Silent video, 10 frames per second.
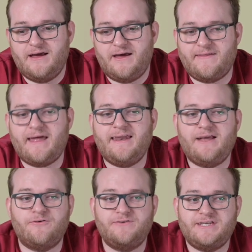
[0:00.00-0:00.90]
And that
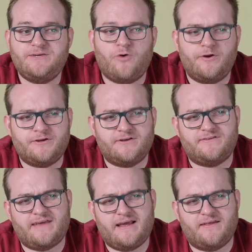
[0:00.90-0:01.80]
Nikon D1 could
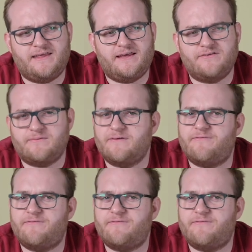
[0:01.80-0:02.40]
take, I think it was around